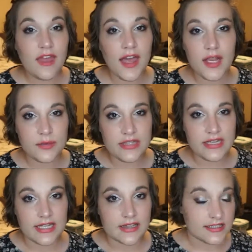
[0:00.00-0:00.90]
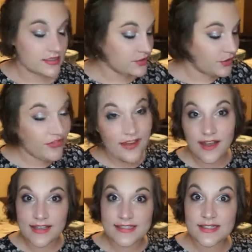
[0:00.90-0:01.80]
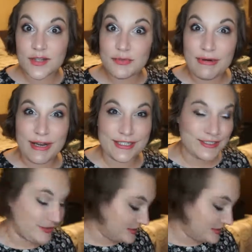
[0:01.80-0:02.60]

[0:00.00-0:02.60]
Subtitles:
I really like this. So that is another product